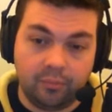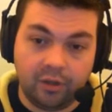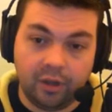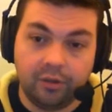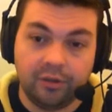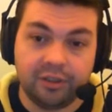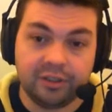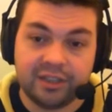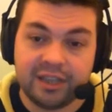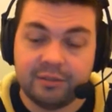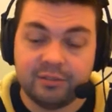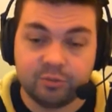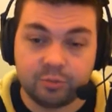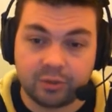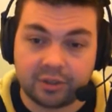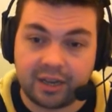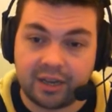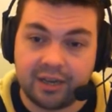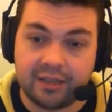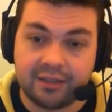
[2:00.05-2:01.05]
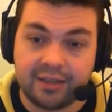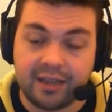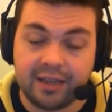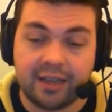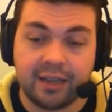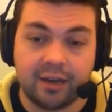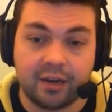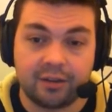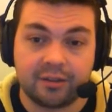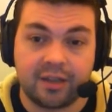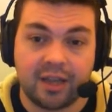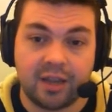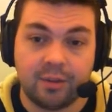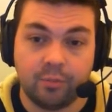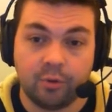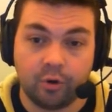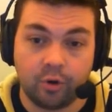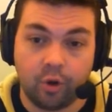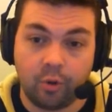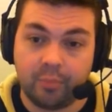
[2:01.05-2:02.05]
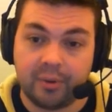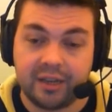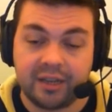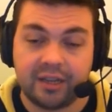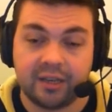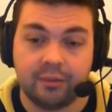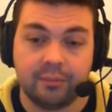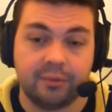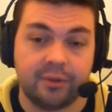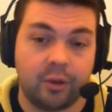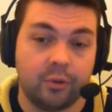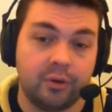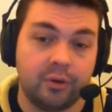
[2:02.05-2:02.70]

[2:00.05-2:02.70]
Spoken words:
Other teams were kind of taking our time, we're not breaking them down